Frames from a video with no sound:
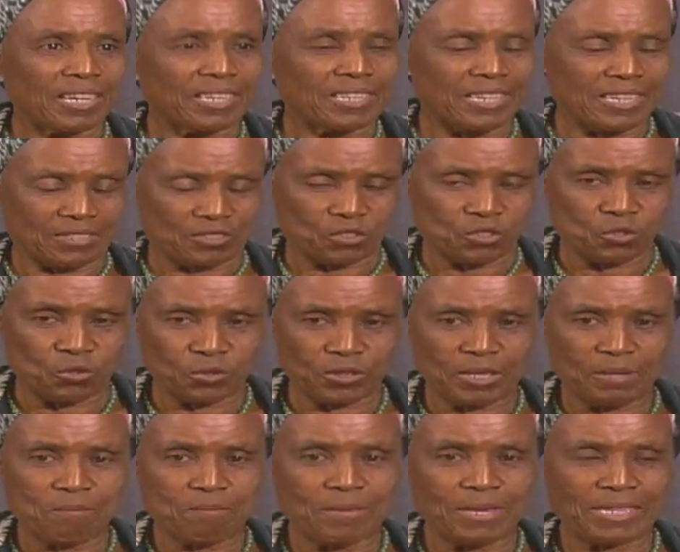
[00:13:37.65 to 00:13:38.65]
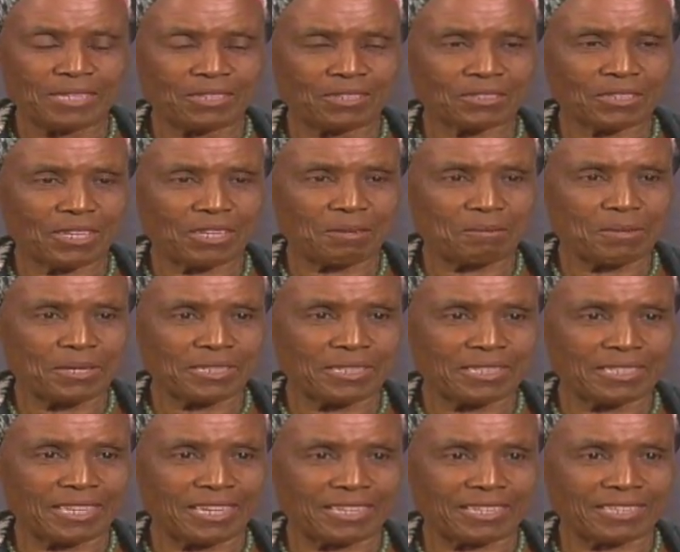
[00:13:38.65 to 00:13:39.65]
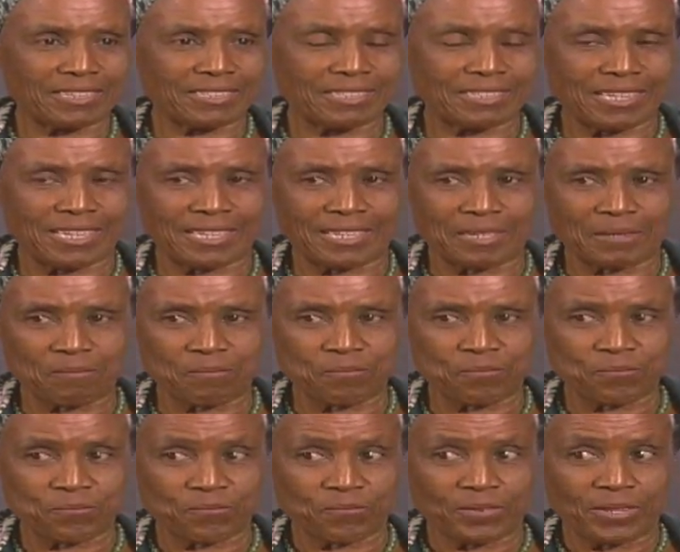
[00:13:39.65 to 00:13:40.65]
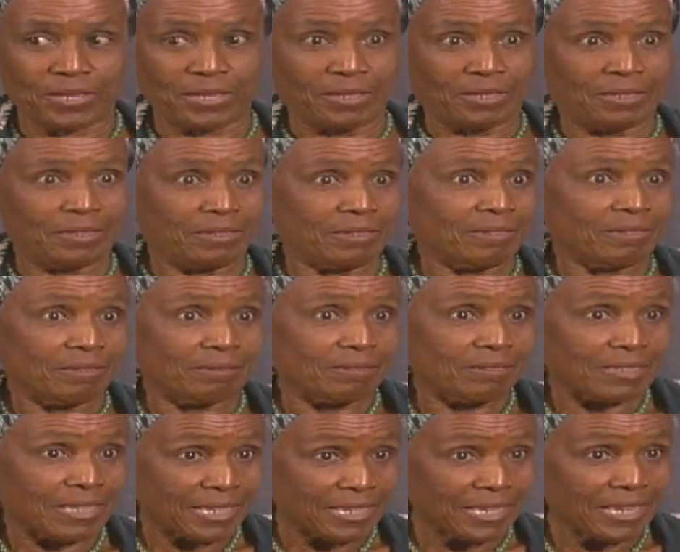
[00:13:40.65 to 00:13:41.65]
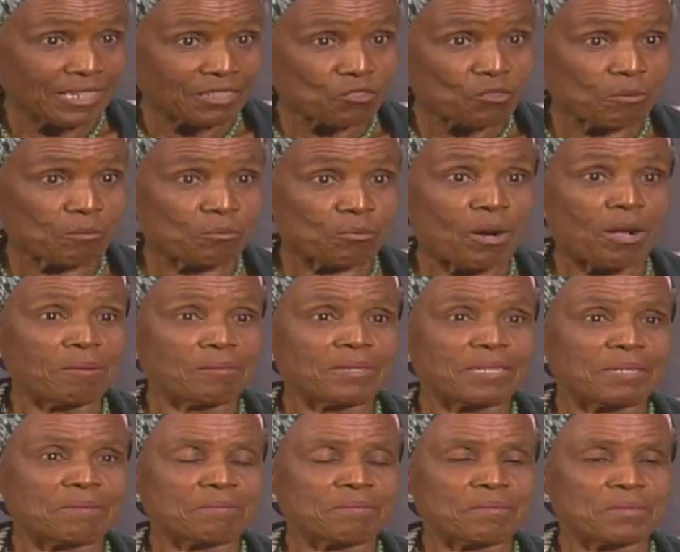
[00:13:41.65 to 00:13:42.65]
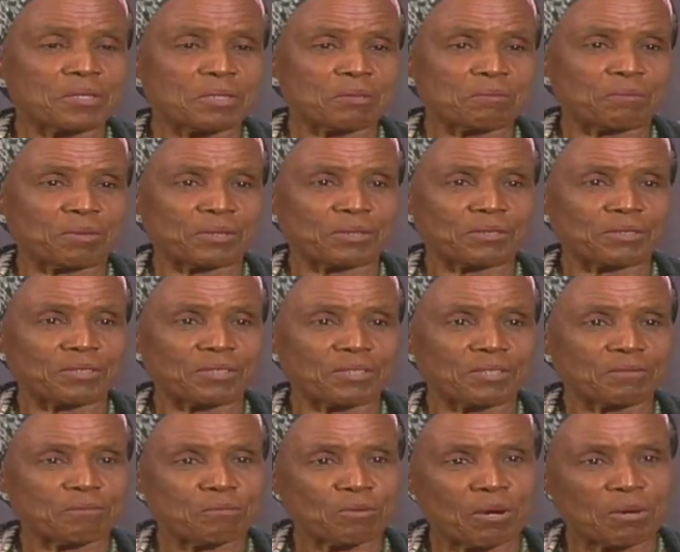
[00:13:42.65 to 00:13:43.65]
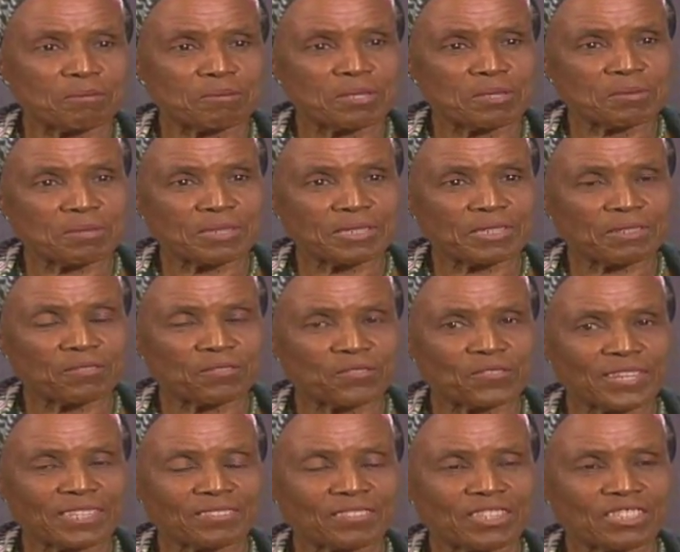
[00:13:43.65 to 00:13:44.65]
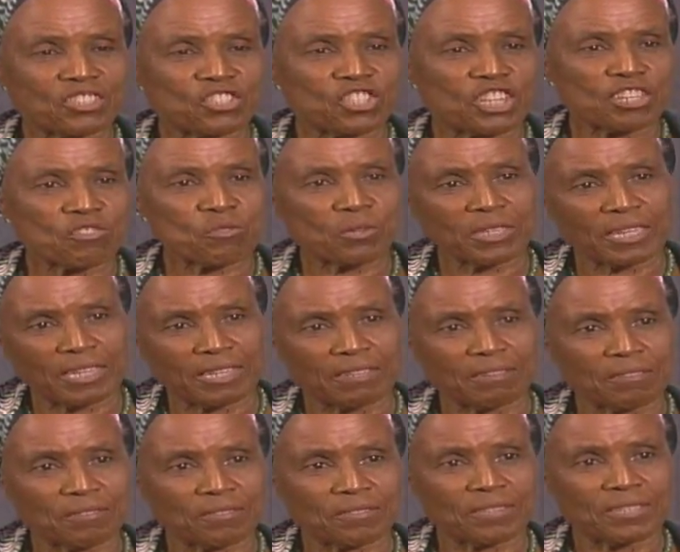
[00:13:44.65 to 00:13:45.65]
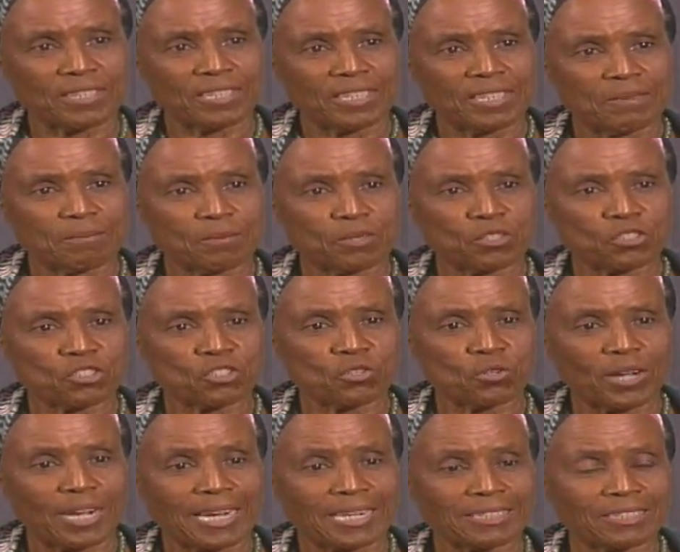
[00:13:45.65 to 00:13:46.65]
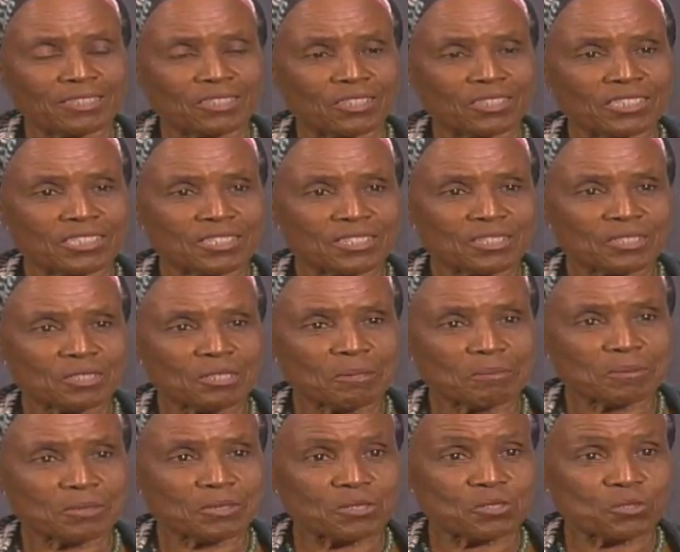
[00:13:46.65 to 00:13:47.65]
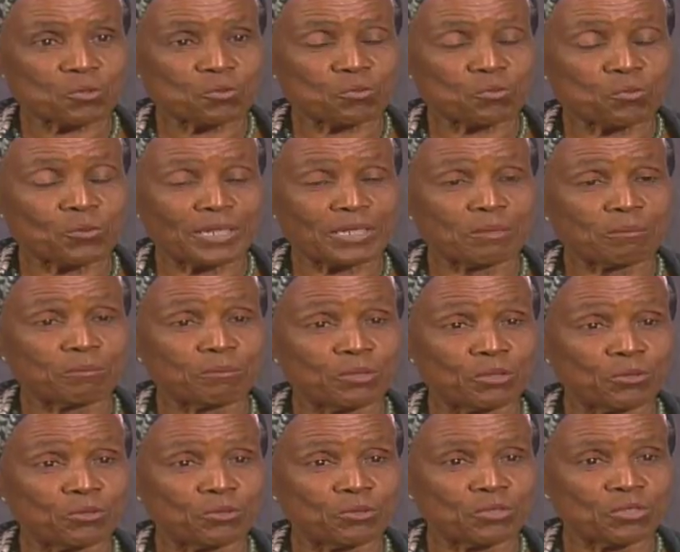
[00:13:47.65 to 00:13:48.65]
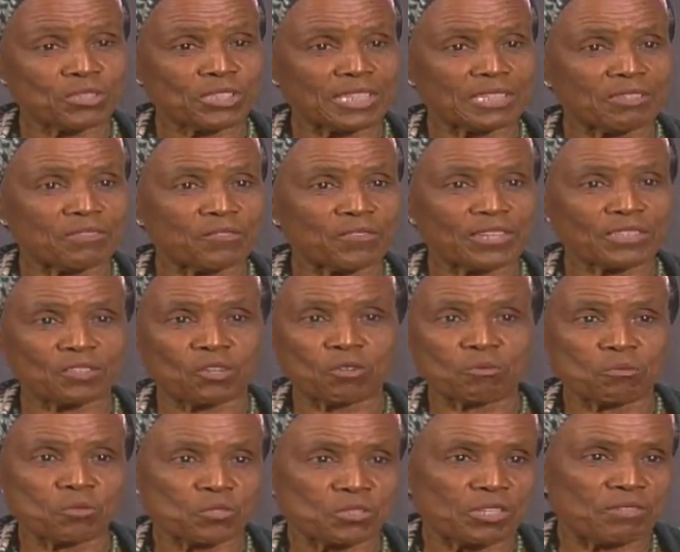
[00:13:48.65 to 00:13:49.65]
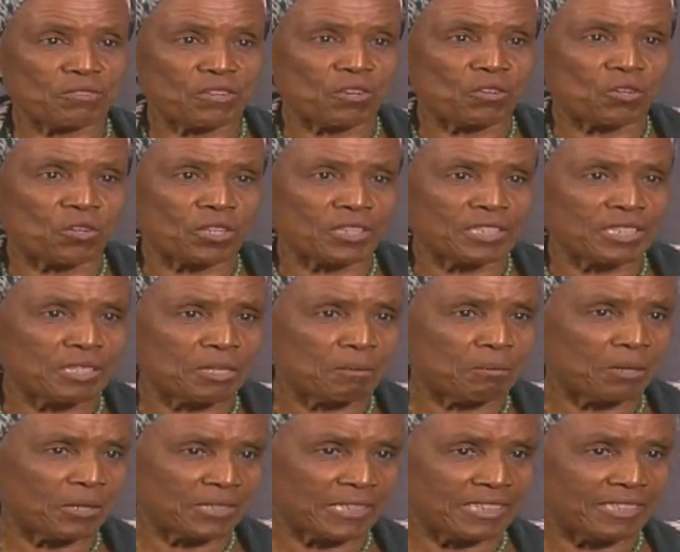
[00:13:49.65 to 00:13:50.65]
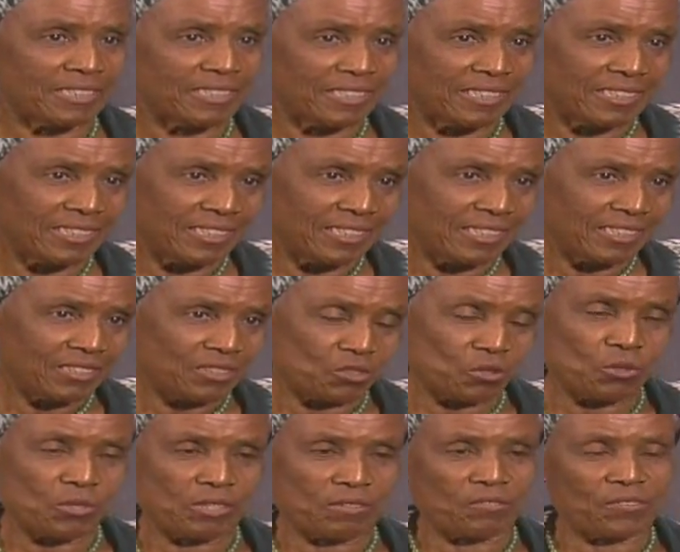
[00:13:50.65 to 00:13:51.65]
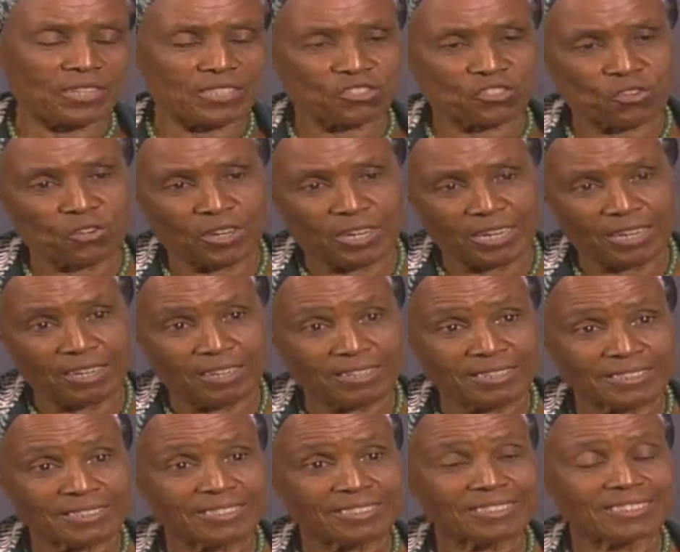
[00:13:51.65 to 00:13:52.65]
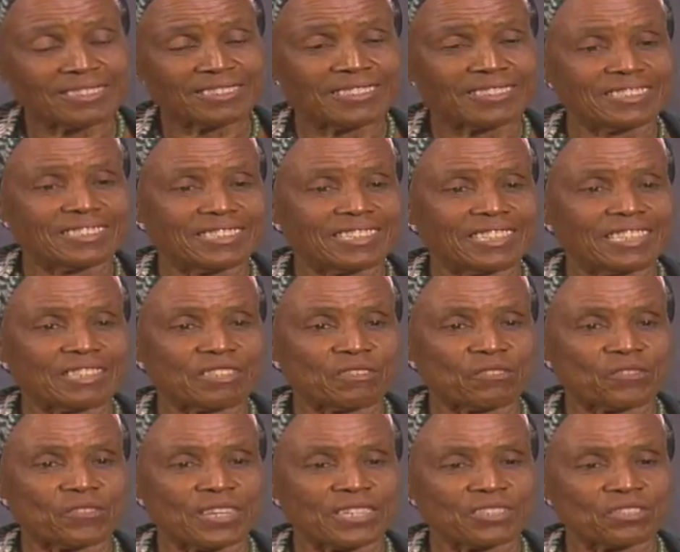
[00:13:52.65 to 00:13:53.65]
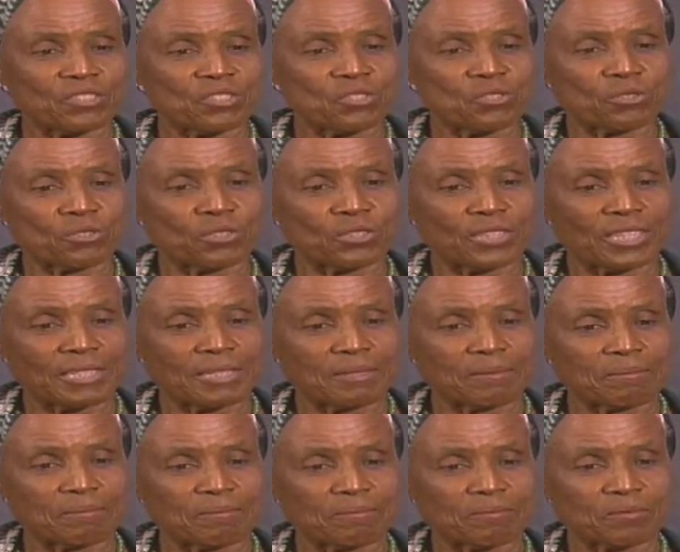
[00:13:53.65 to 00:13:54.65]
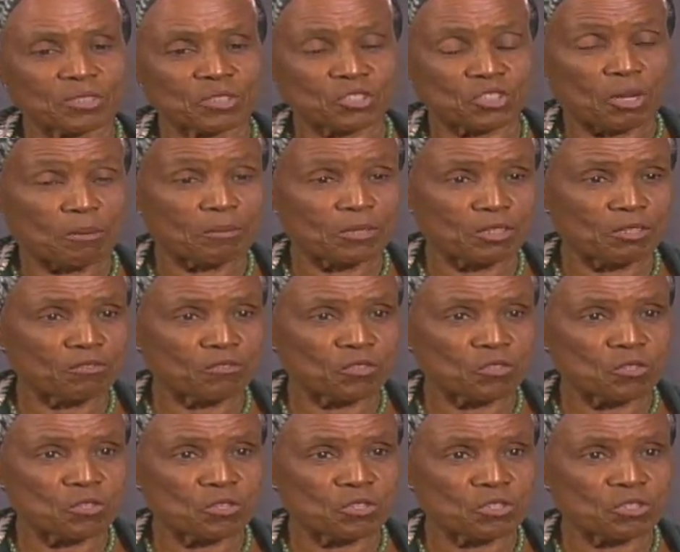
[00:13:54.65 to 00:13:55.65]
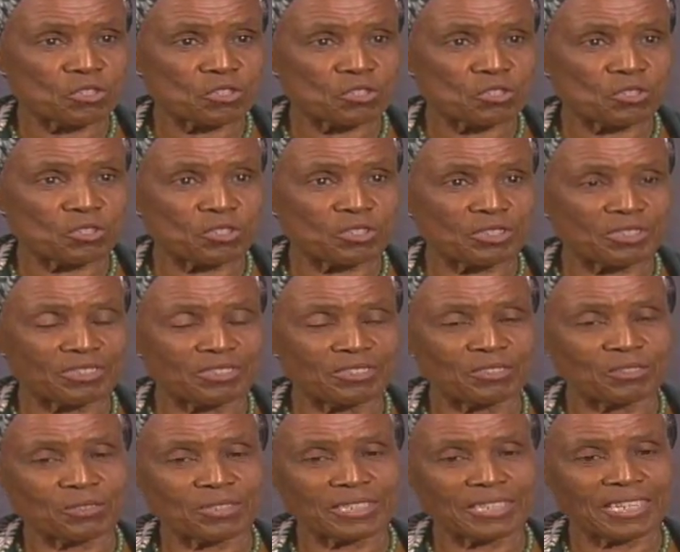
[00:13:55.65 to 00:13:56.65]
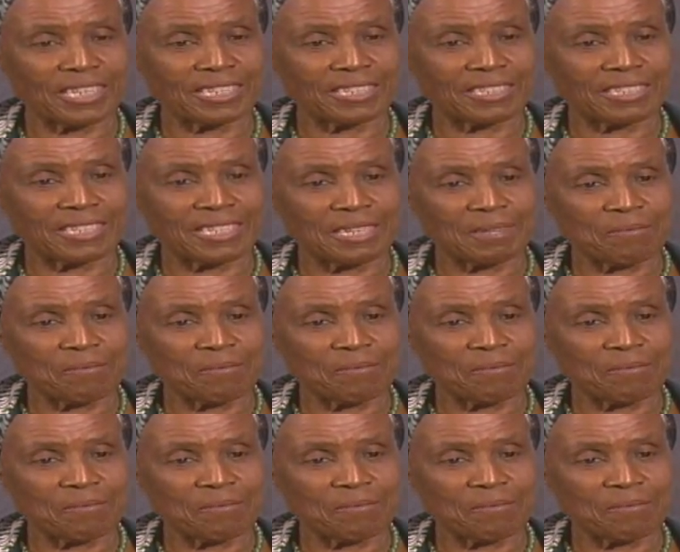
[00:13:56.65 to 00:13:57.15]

Yes, no, they may not come in as psychiatric problems, but problems that affect their general health. Because, alcohol is a substance who, when abused, can affect almost every organ in the body. So it affects your heart, it affects your stomach, of course. You can get